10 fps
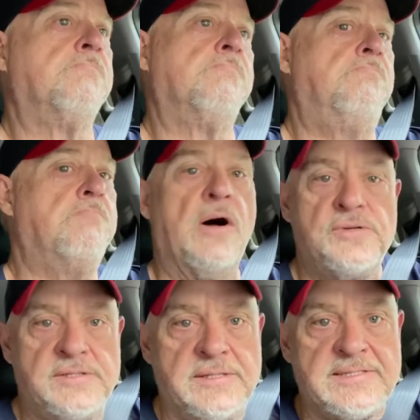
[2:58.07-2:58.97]

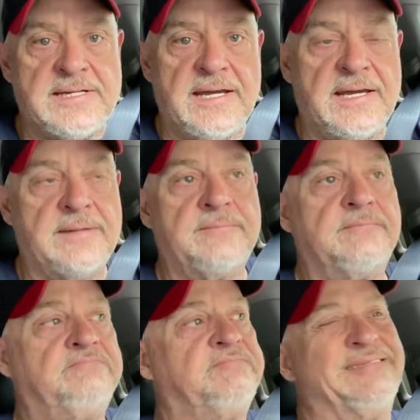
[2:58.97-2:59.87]
most of the time
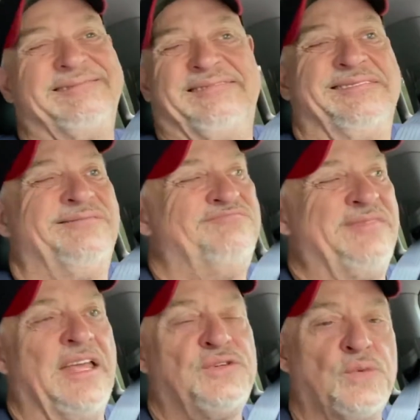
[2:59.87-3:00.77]

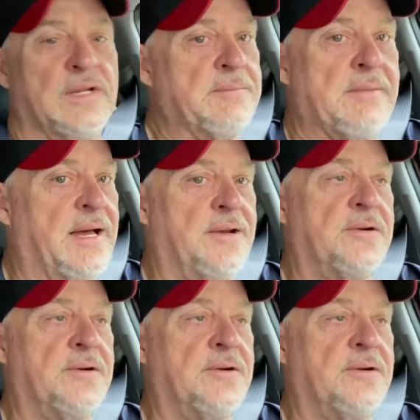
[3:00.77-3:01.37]
it's really minor